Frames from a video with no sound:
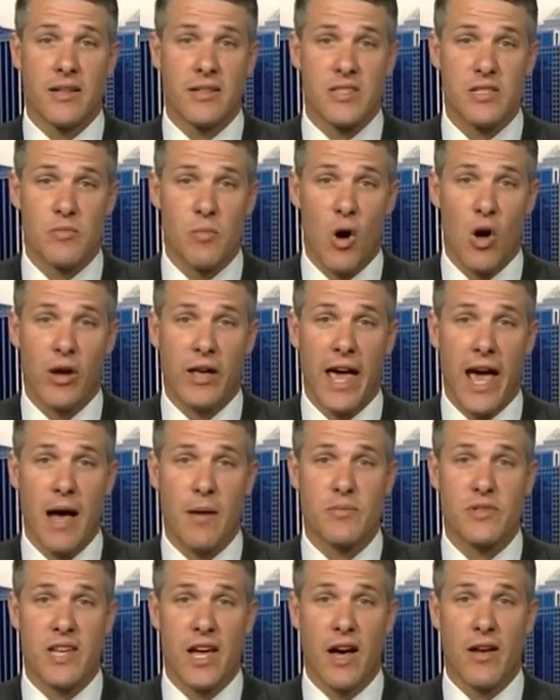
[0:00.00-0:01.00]
small
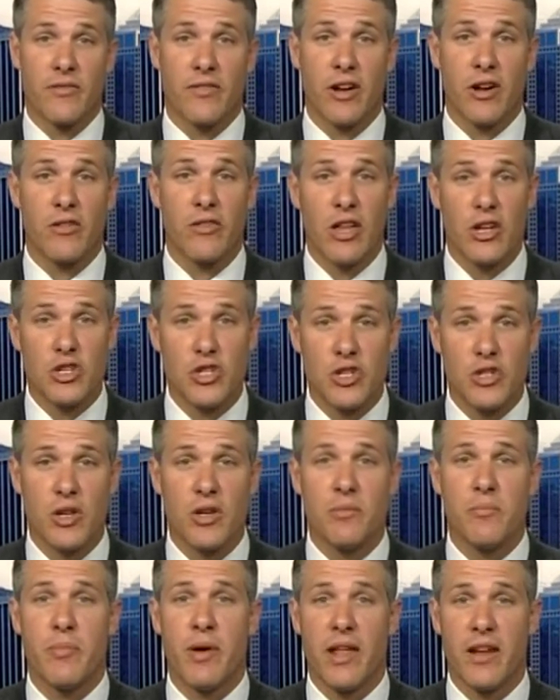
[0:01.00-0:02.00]
caps out there that
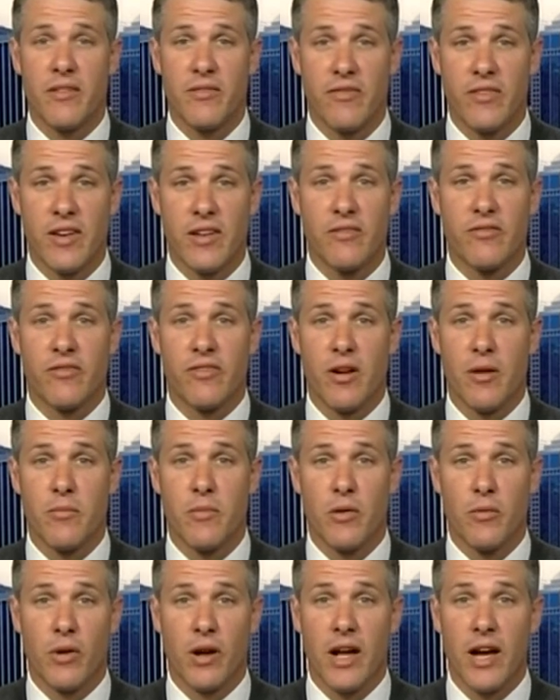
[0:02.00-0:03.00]
should benefit from
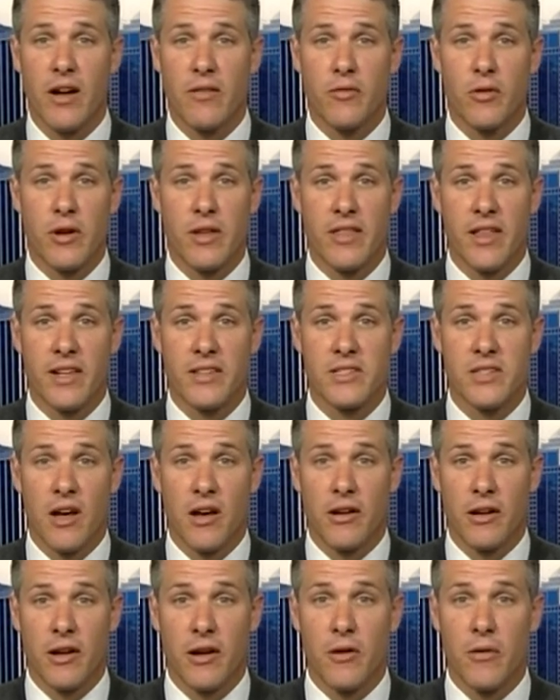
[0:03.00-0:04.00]
the recovery that's
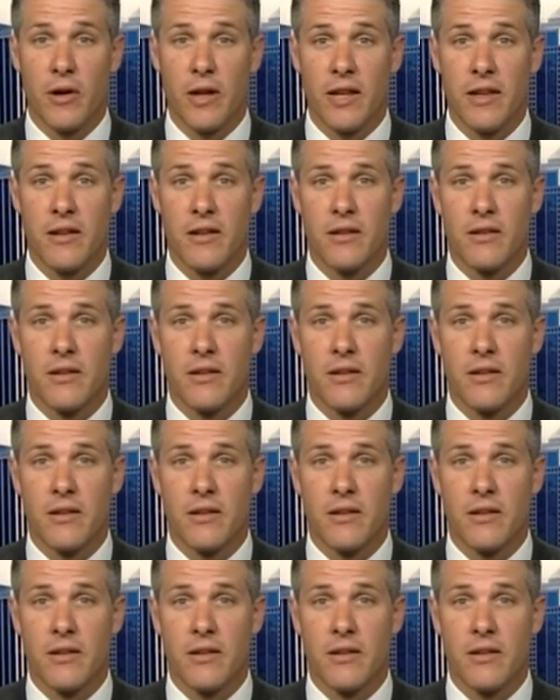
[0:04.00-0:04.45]
ongoing.